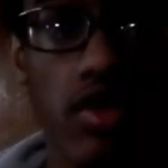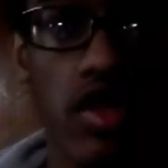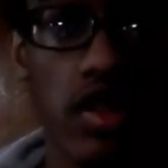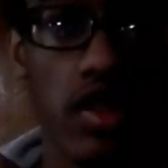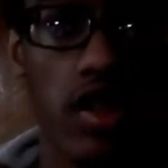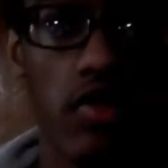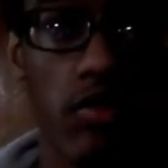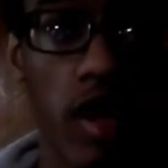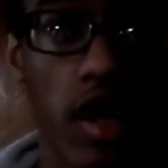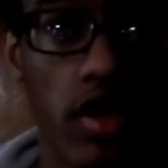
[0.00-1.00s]
to give
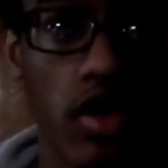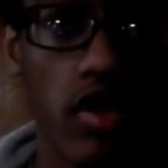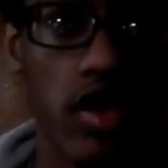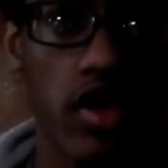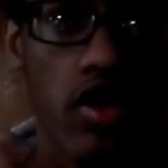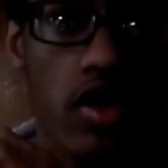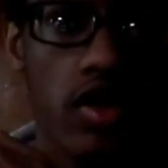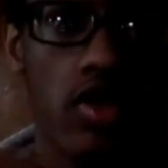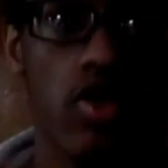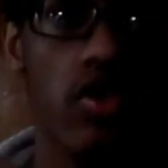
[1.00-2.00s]
my thoughts
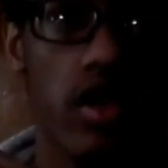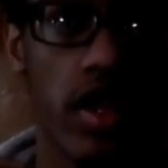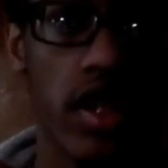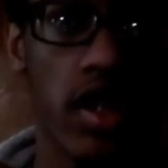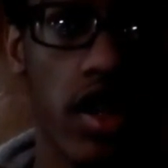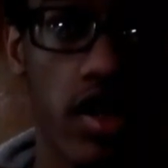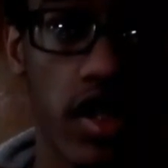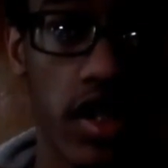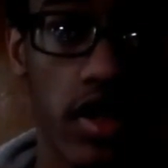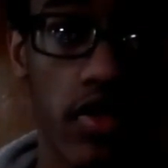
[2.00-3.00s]
on Dora and the Lost
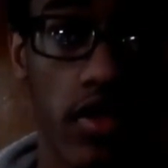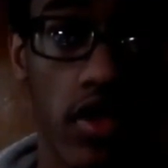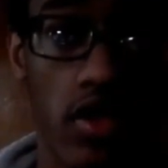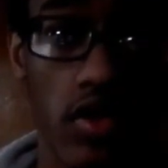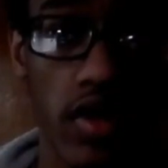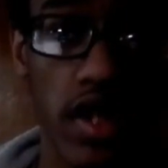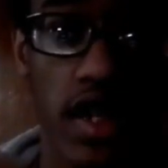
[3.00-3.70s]
City of Gold.